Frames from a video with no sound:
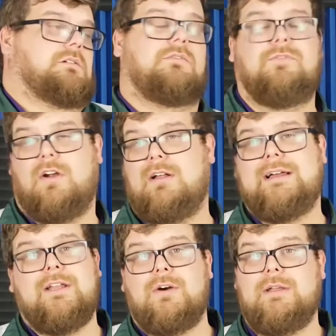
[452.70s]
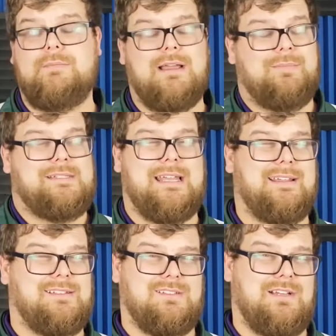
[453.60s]
For all I know, he might be taking
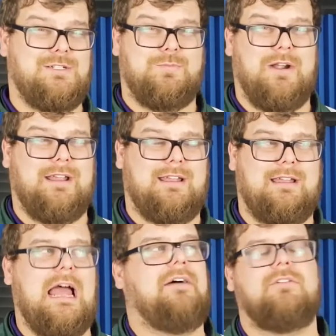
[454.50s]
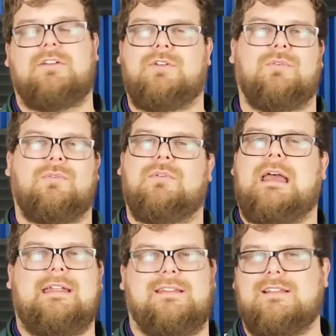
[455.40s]
his lunch break and having to
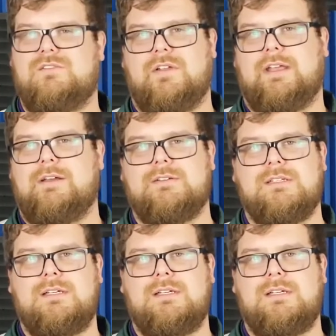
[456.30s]
edit these videos.